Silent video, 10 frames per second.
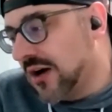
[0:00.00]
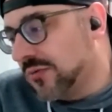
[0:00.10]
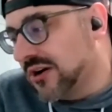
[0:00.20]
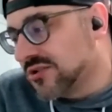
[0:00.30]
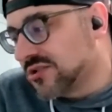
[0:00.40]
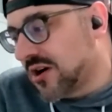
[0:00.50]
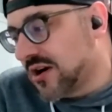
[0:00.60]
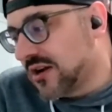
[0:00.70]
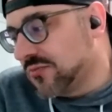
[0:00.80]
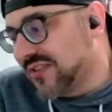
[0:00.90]
we are
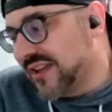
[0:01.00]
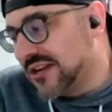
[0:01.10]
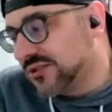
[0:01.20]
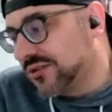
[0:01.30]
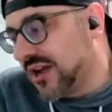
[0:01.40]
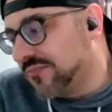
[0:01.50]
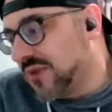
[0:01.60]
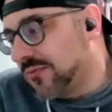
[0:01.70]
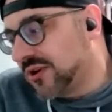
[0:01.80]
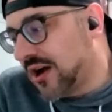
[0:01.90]
starting with hazelnut
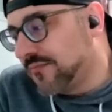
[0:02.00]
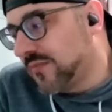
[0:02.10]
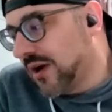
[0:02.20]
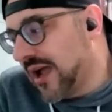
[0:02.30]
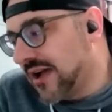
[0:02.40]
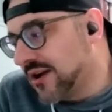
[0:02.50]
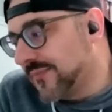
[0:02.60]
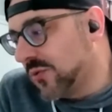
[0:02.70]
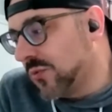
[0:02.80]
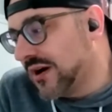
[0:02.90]
bubblegum at
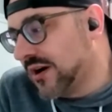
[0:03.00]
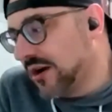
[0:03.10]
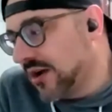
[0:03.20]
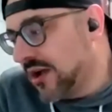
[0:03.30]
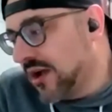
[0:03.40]
number one.